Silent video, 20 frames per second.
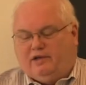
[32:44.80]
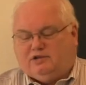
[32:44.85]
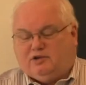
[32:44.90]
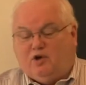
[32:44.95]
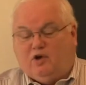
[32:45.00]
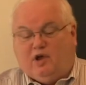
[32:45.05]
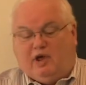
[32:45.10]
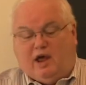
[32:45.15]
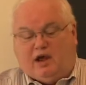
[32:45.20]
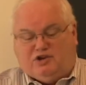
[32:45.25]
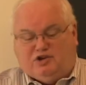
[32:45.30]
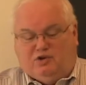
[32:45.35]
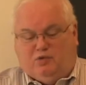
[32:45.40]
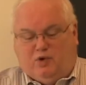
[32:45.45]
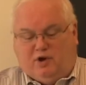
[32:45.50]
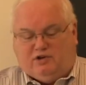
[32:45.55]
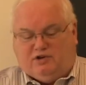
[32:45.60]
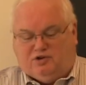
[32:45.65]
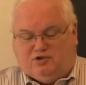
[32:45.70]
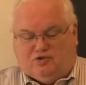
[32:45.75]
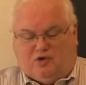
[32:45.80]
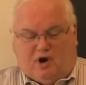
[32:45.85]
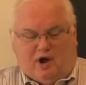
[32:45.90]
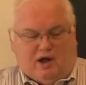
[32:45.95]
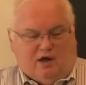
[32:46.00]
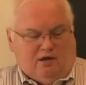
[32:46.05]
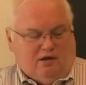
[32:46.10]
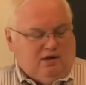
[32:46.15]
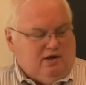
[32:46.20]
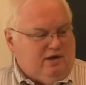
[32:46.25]
so it actually went to
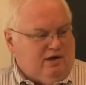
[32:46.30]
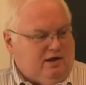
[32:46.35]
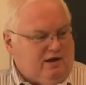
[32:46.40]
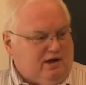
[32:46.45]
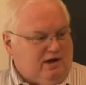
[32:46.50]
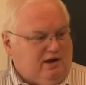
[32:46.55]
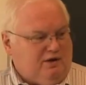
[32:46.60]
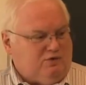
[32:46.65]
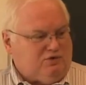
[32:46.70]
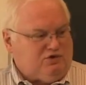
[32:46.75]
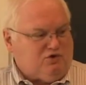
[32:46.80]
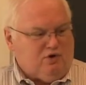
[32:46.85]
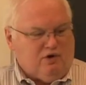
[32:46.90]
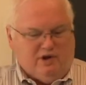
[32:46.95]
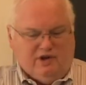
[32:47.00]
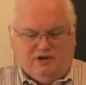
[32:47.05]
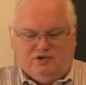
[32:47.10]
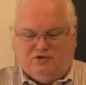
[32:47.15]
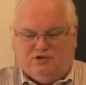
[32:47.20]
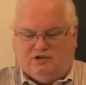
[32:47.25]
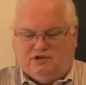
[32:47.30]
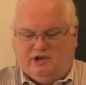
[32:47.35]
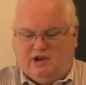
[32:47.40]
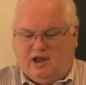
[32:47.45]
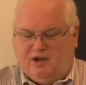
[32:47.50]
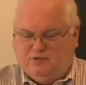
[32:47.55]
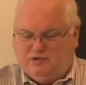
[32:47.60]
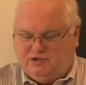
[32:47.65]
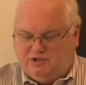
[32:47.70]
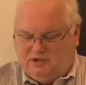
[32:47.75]
trial, and it was sort of interesting.
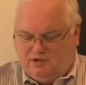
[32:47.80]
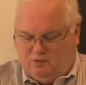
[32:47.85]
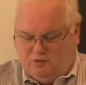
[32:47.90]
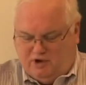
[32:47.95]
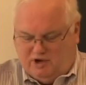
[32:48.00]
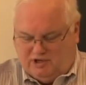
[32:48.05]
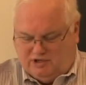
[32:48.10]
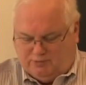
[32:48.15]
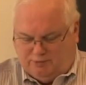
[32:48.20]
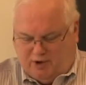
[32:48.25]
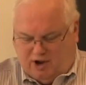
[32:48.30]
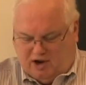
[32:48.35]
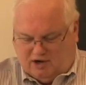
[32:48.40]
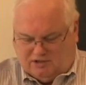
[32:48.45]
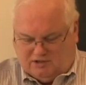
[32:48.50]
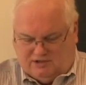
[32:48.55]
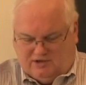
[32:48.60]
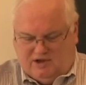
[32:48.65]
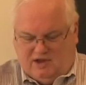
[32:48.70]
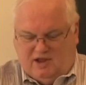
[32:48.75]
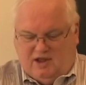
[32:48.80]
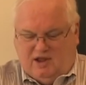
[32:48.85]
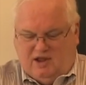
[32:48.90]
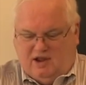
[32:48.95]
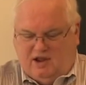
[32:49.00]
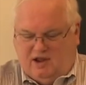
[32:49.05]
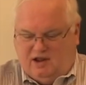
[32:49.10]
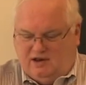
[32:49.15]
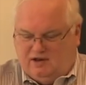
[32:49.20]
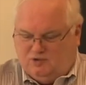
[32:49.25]
I was in the witness box,
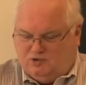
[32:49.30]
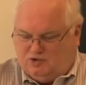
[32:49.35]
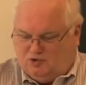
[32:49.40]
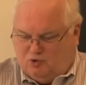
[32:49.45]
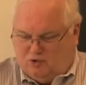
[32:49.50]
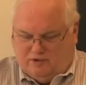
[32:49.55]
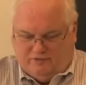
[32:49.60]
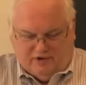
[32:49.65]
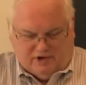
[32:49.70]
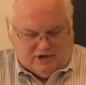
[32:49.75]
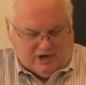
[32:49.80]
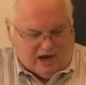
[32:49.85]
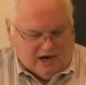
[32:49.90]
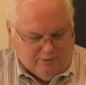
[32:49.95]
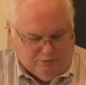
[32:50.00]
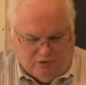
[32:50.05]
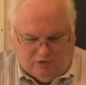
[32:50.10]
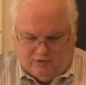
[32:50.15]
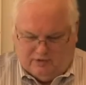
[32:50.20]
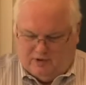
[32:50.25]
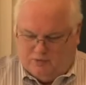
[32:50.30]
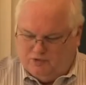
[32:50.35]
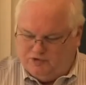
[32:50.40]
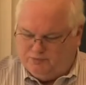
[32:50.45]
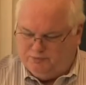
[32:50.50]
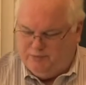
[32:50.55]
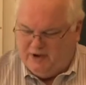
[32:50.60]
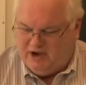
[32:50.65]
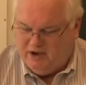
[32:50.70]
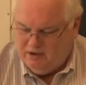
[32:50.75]
and it was sort of a table that
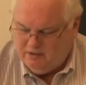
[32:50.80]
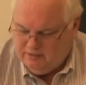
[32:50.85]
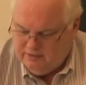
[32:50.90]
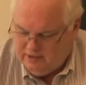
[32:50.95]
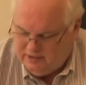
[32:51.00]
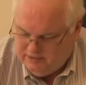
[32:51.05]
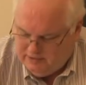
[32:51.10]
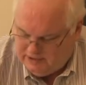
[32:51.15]
was bigger than